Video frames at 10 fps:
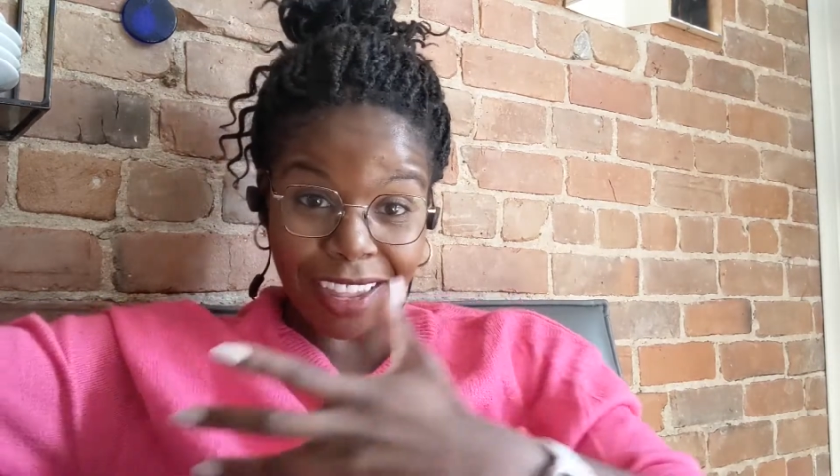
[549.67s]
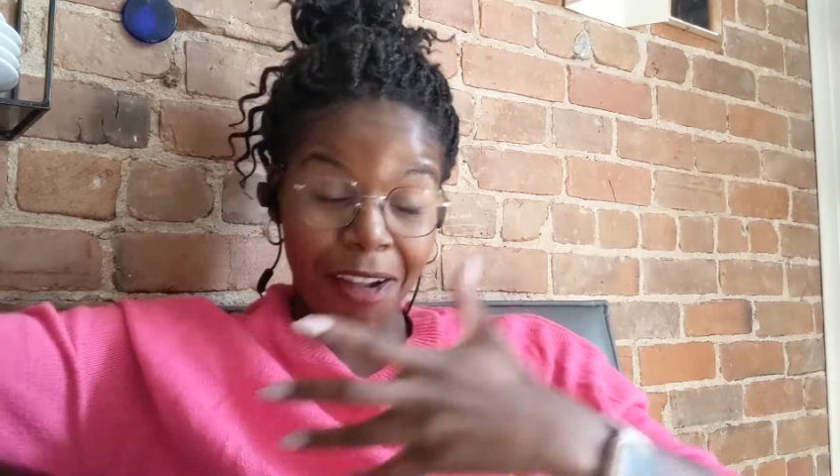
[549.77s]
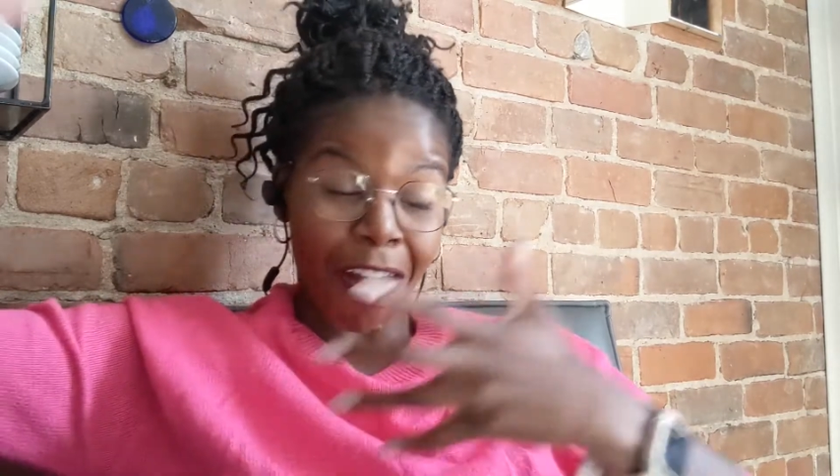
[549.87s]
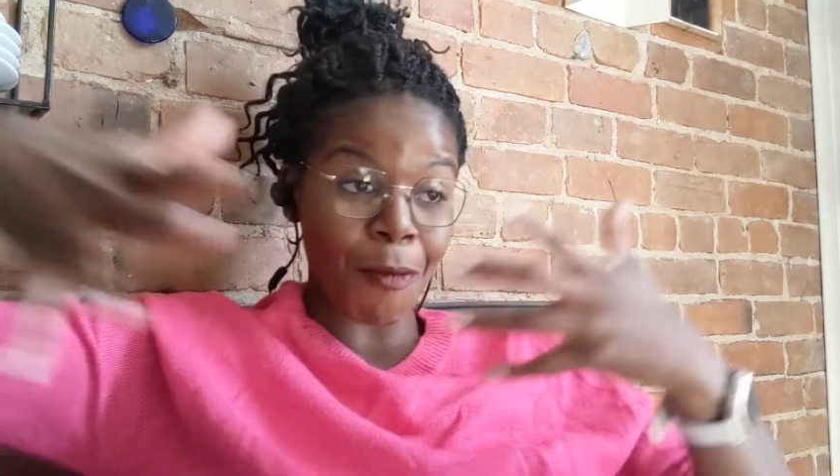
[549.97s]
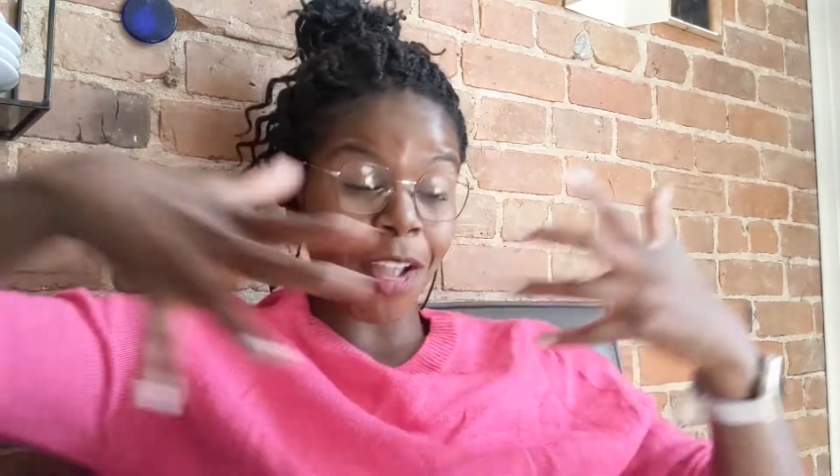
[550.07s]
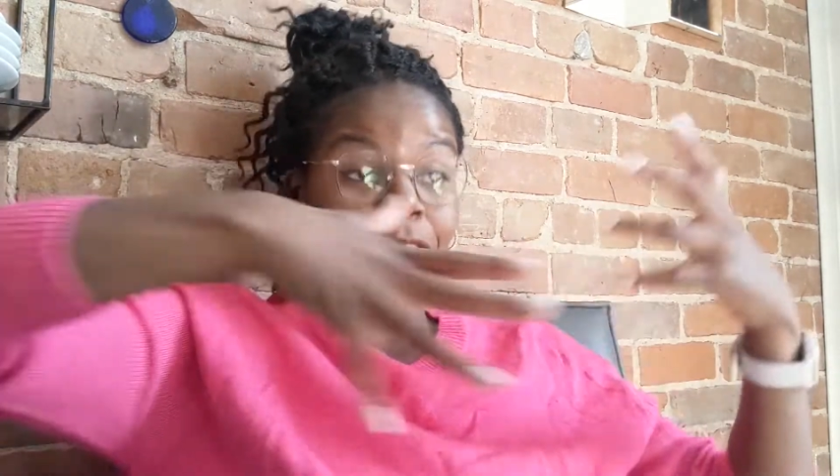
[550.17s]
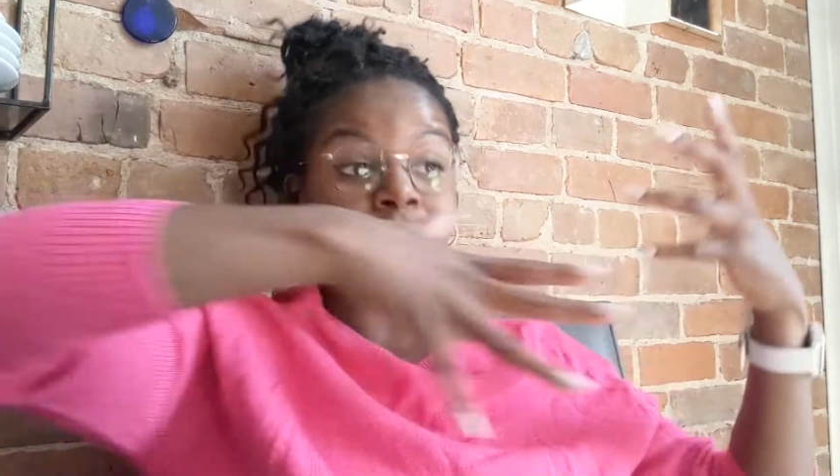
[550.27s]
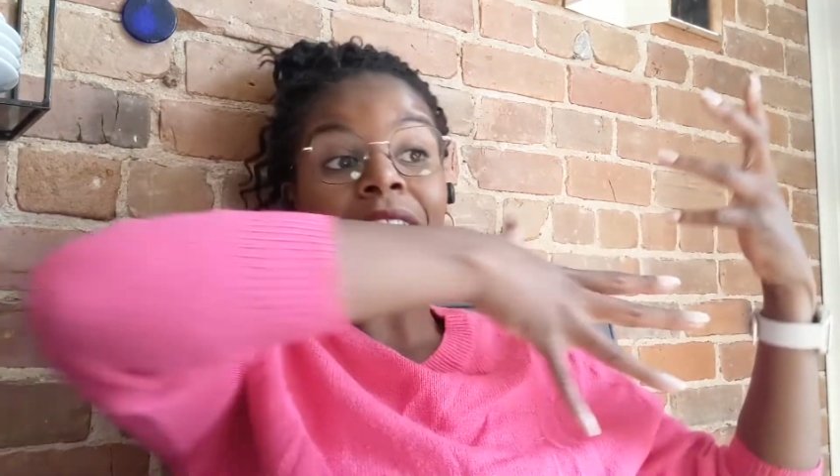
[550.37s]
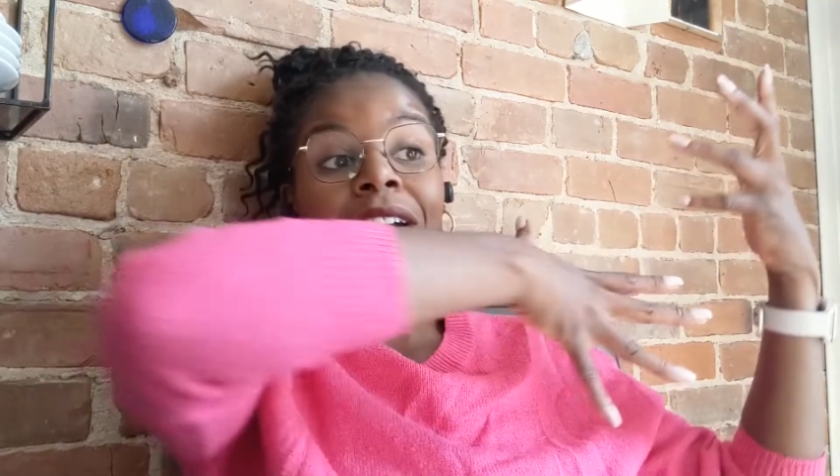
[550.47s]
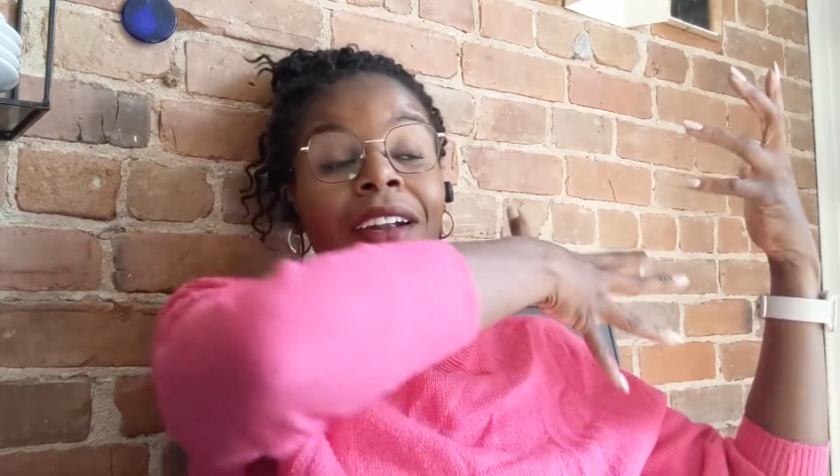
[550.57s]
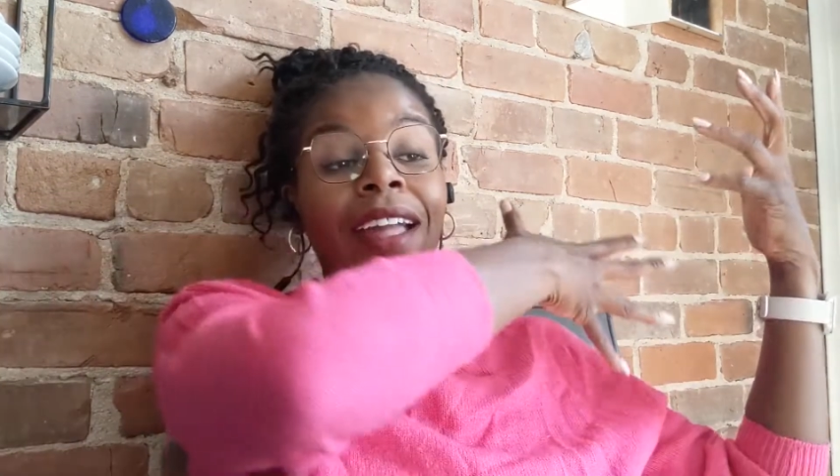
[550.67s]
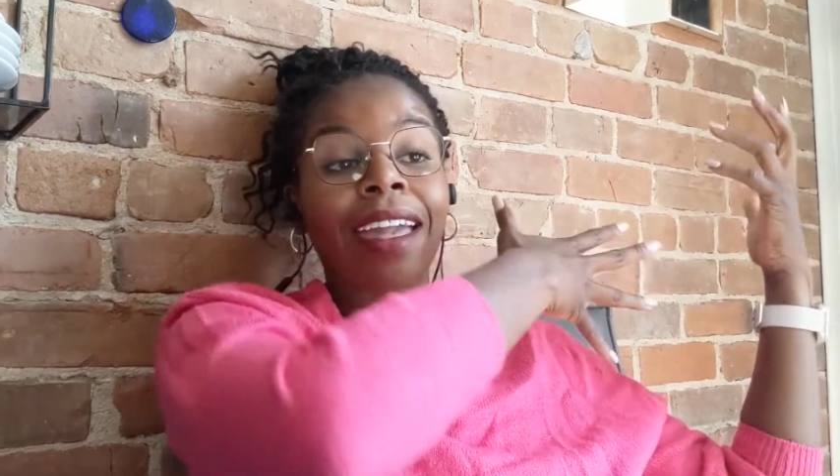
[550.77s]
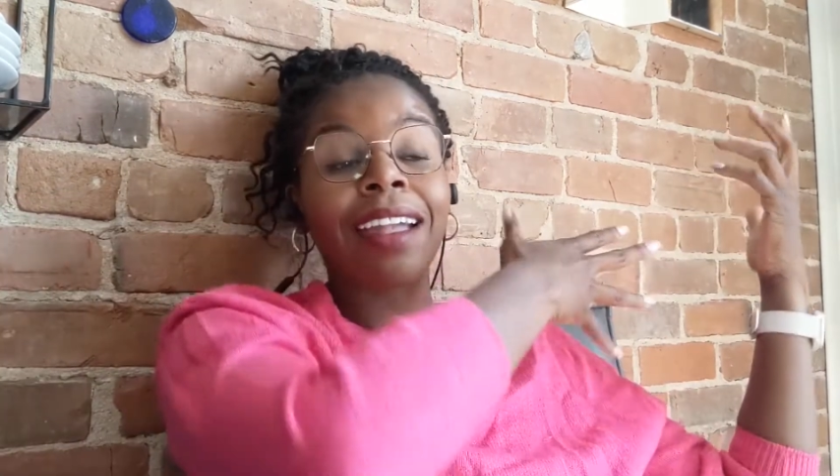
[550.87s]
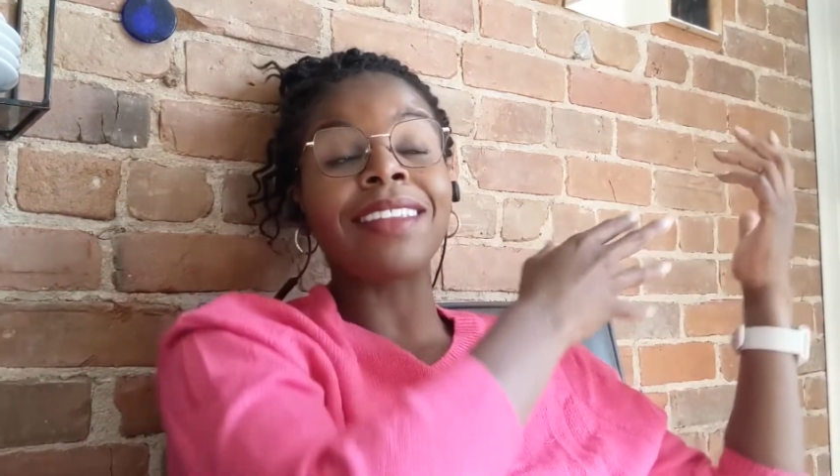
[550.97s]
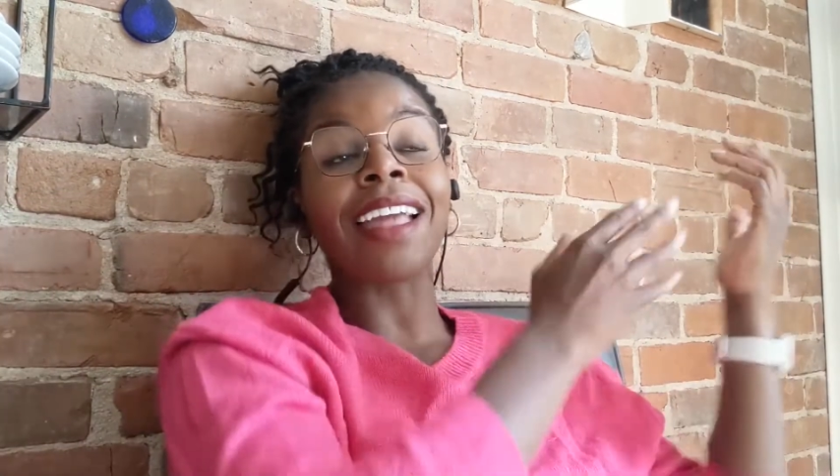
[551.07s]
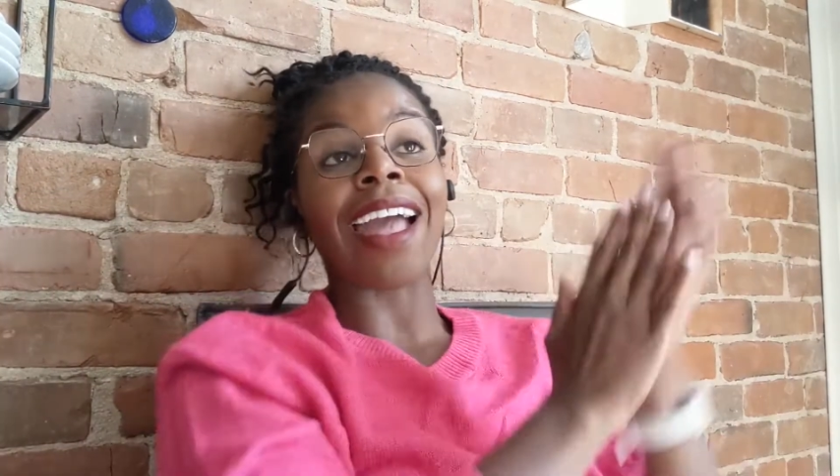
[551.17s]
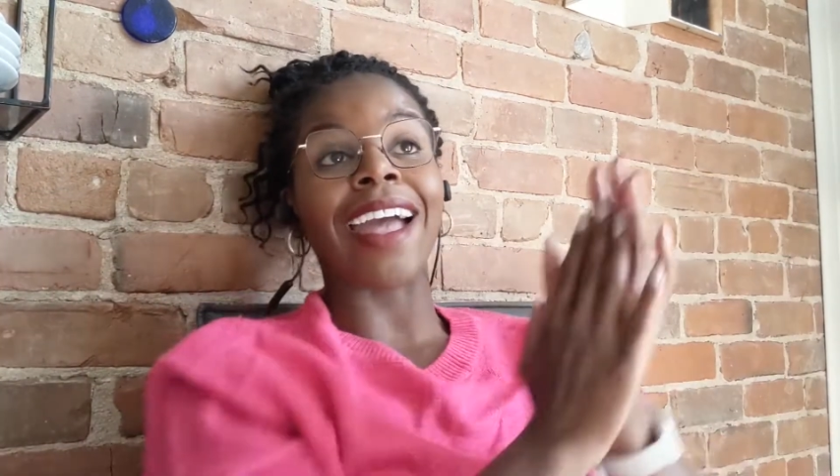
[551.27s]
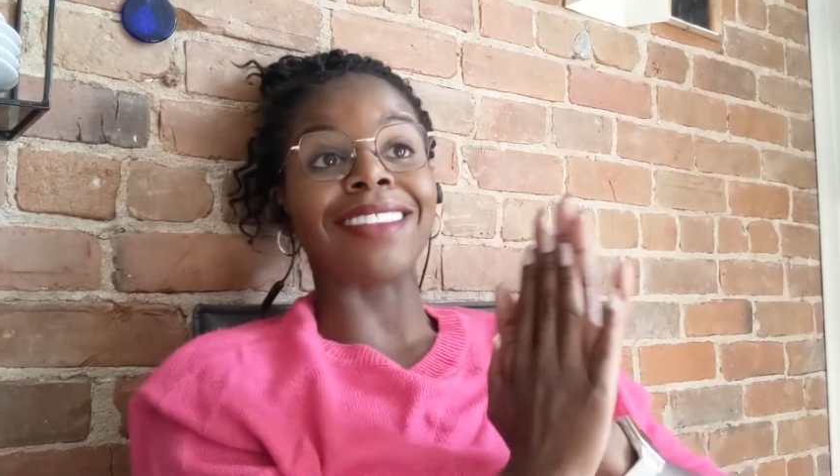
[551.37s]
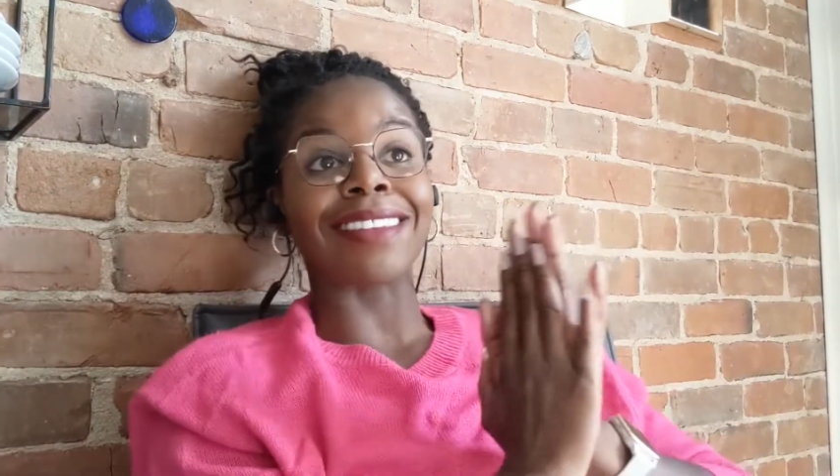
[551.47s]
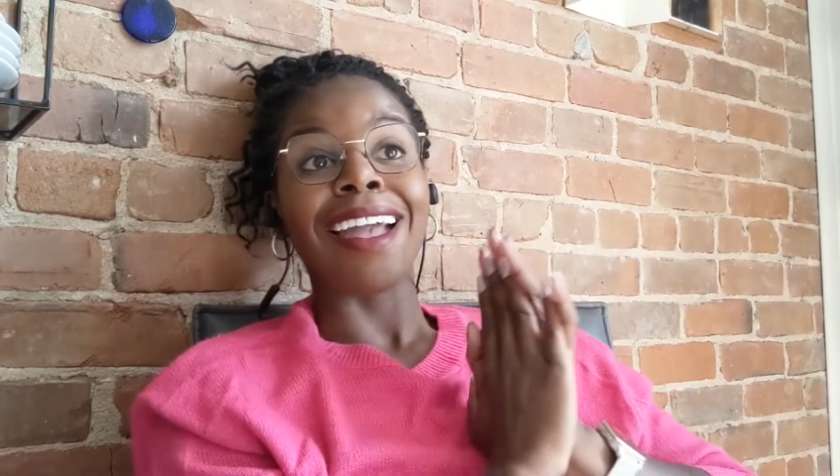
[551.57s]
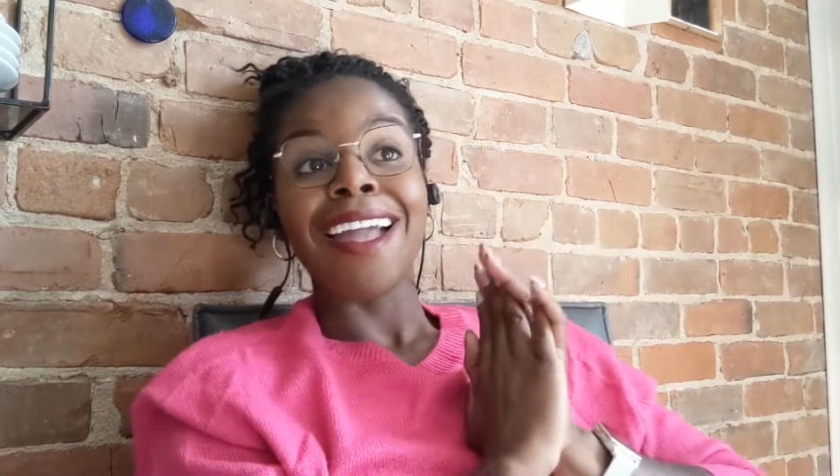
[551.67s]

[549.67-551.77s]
and coming to their aid, and